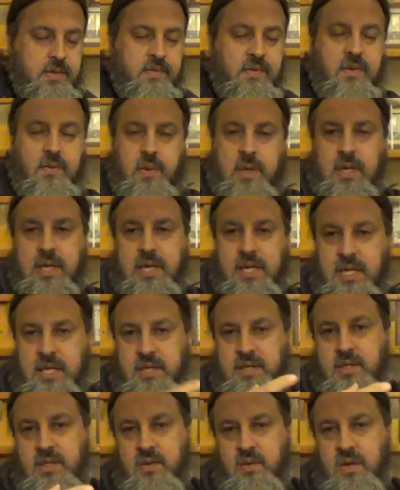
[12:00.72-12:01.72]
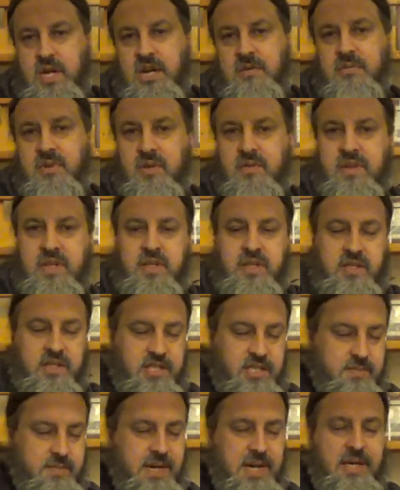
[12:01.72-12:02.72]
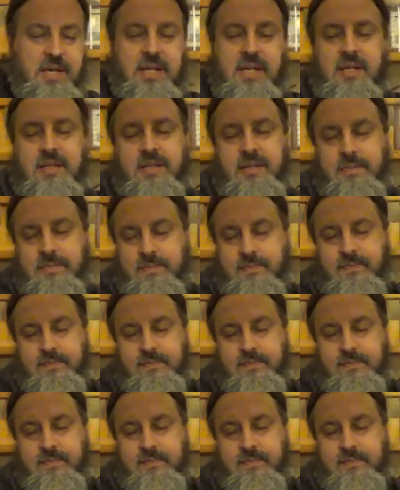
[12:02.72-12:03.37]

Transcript: If you want to get into the grammar of it and the semantics.